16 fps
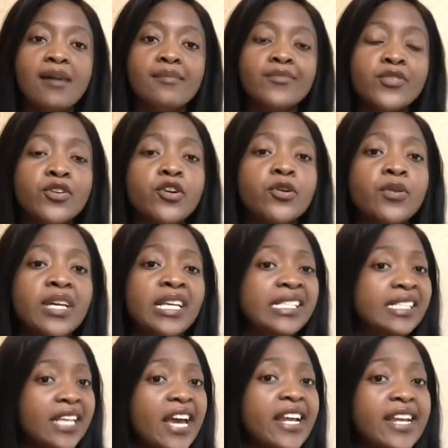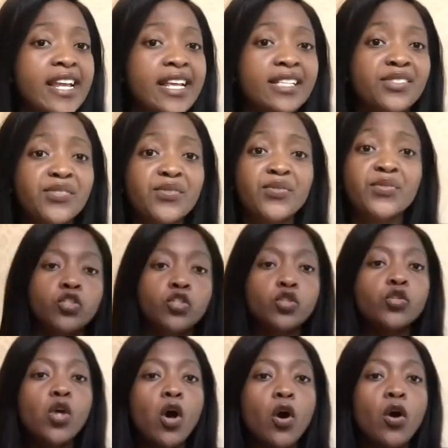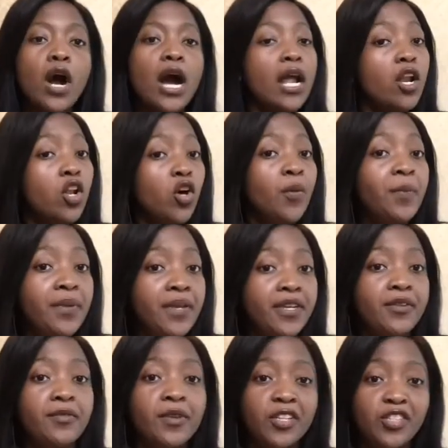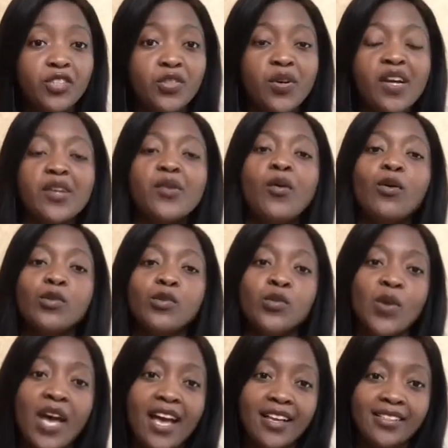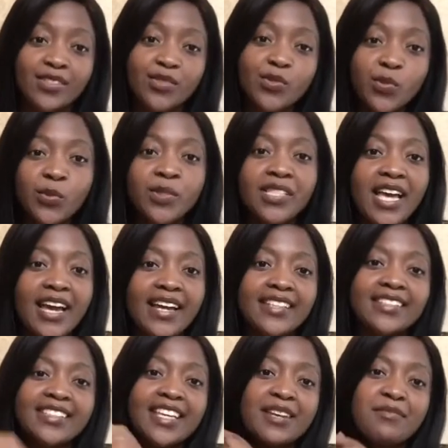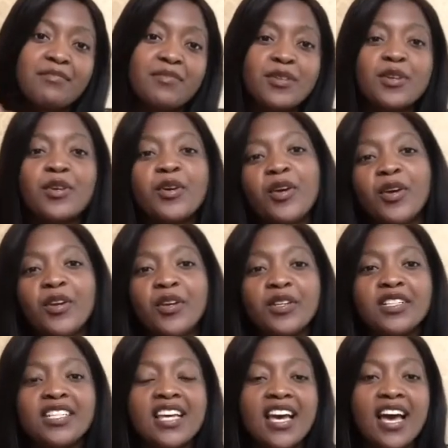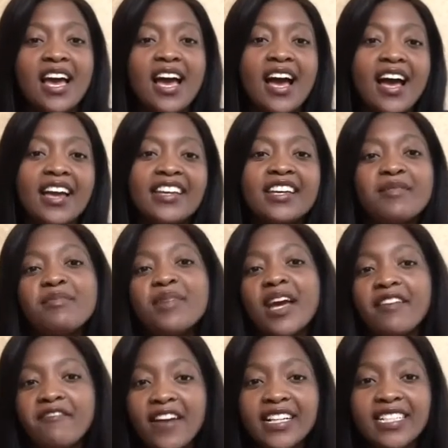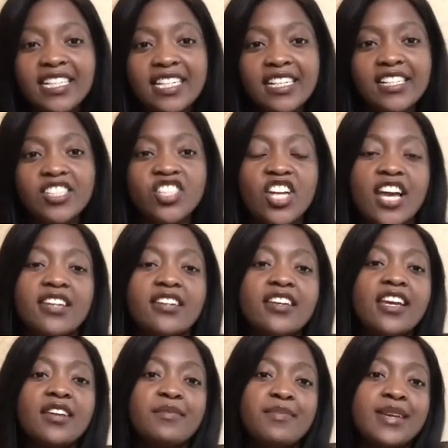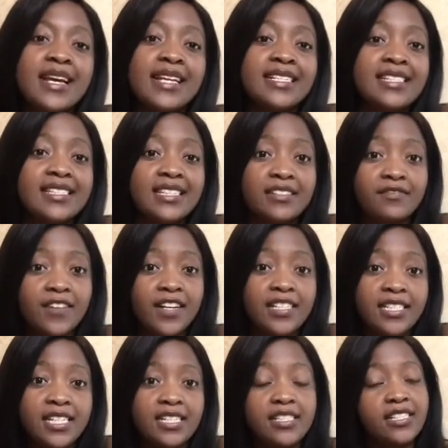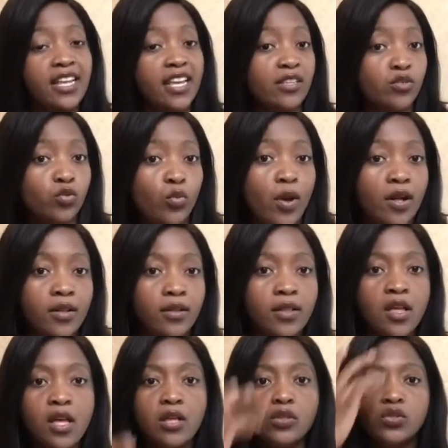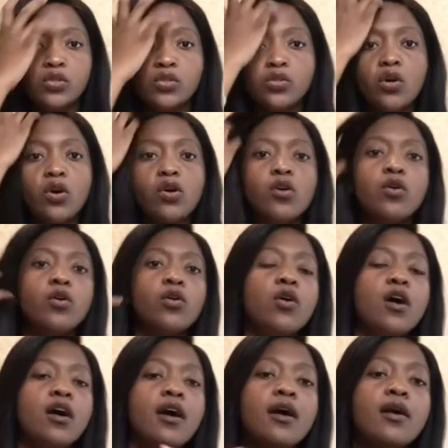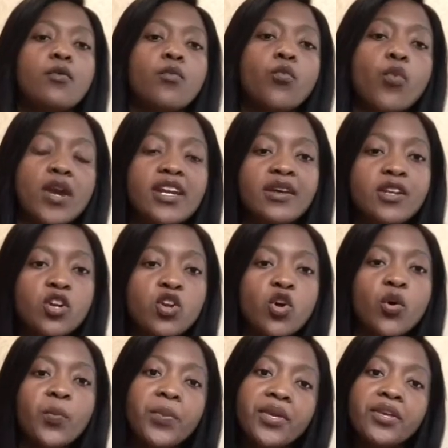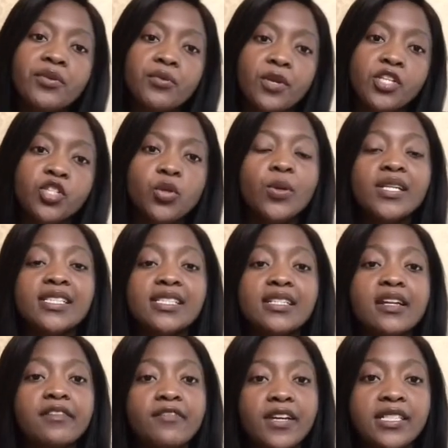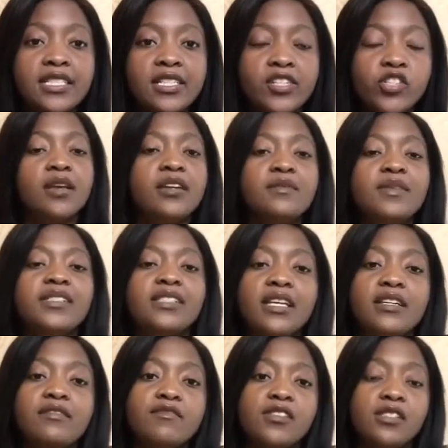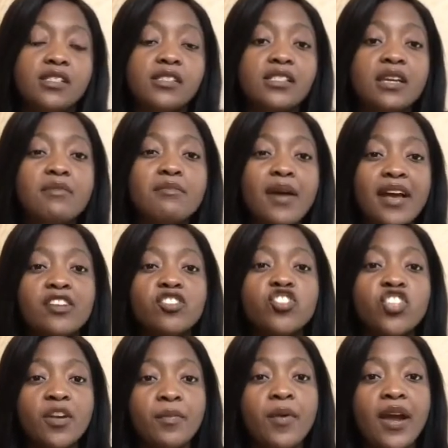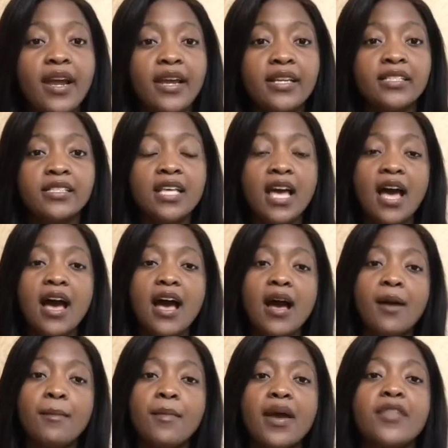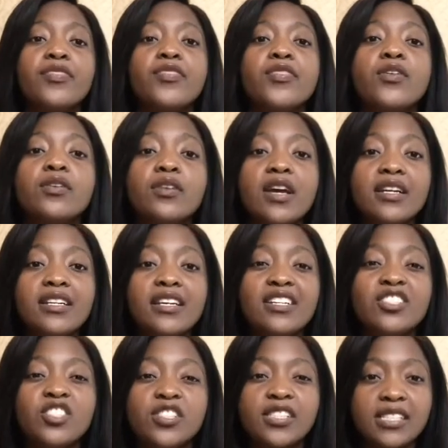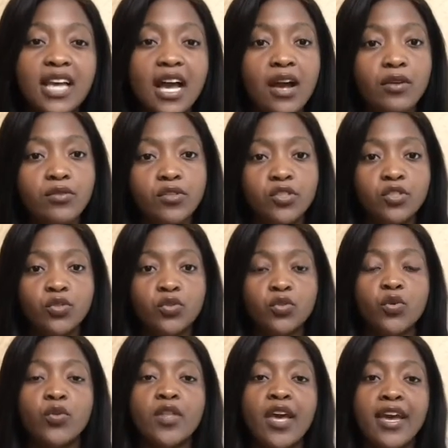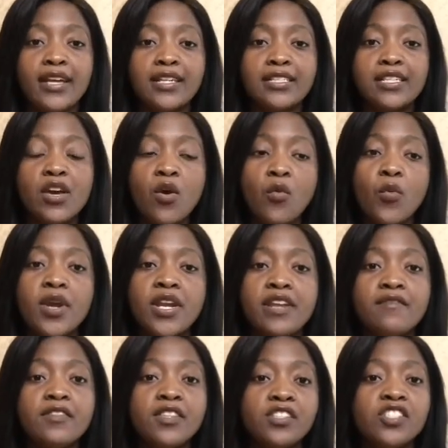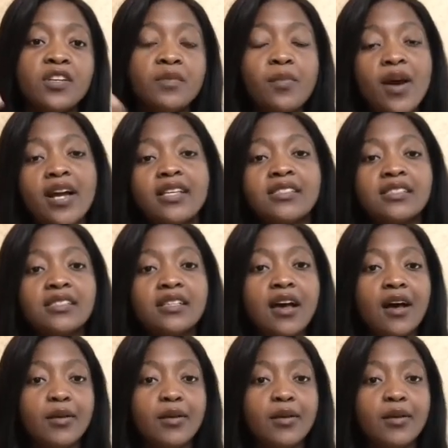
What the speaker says: grow its earnings? So a low PE ratio, it also has two sides. It can be good, it can be advantage, and it can be a disadvantage as well. So when a low PE ratio is an advantage, it means that investors can buy share price at a discount, so that whenever the share price